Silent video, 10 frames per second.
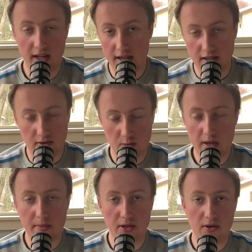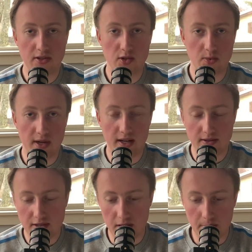And I know it's probably yours as well.
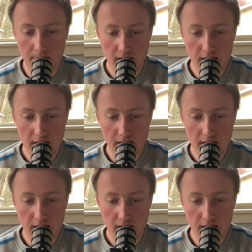So,